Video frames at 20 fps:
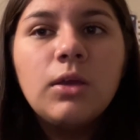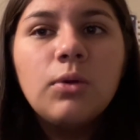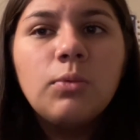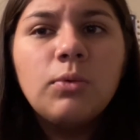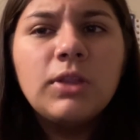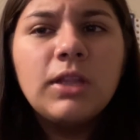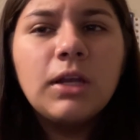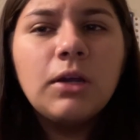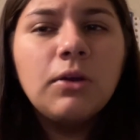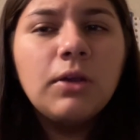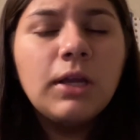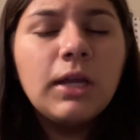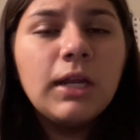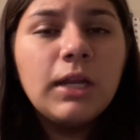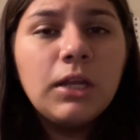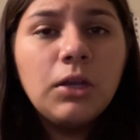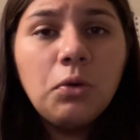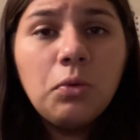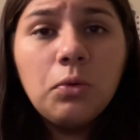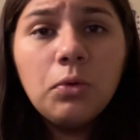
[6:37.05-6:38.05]
Without
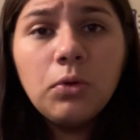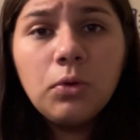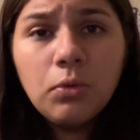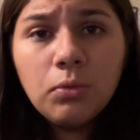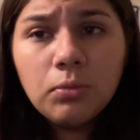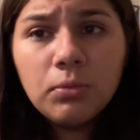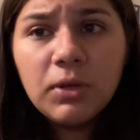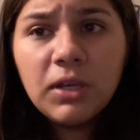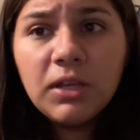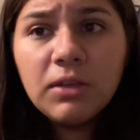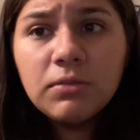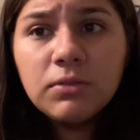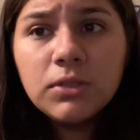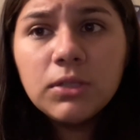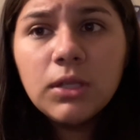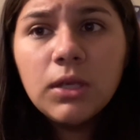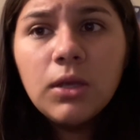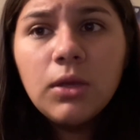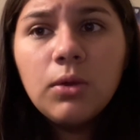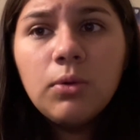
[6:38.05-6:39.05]
any coral reefs,
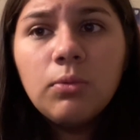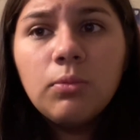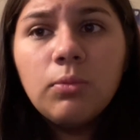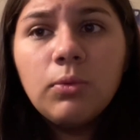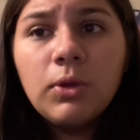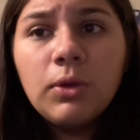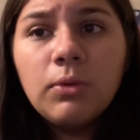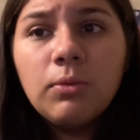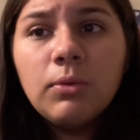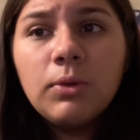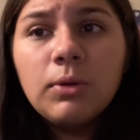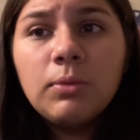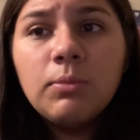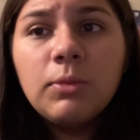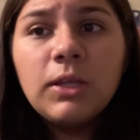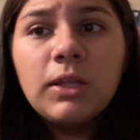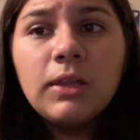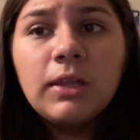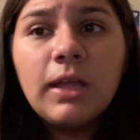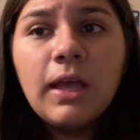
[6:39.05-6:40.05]
we would
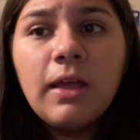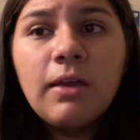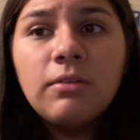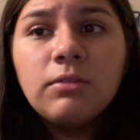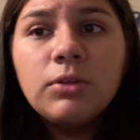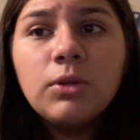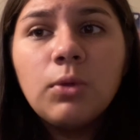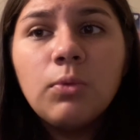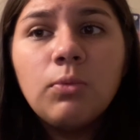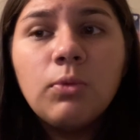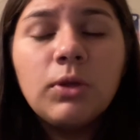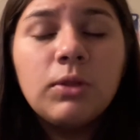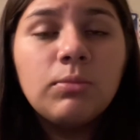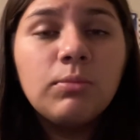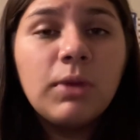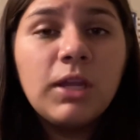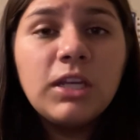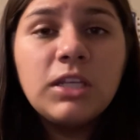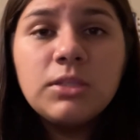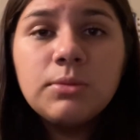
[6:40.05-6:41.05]
be left with
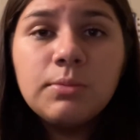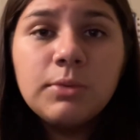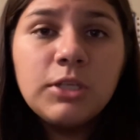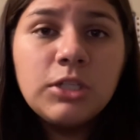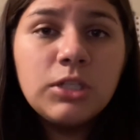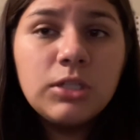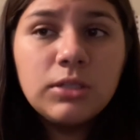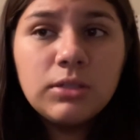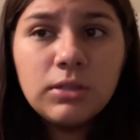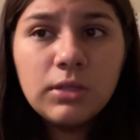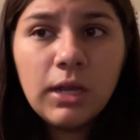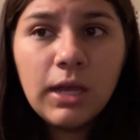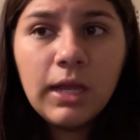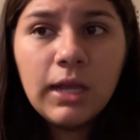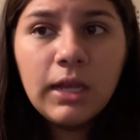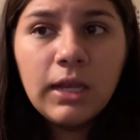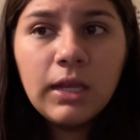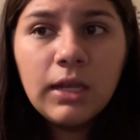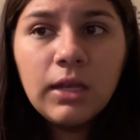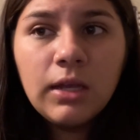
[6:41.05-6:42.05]
many species
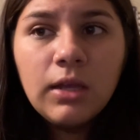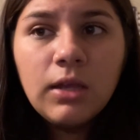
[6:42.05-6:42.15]
dying,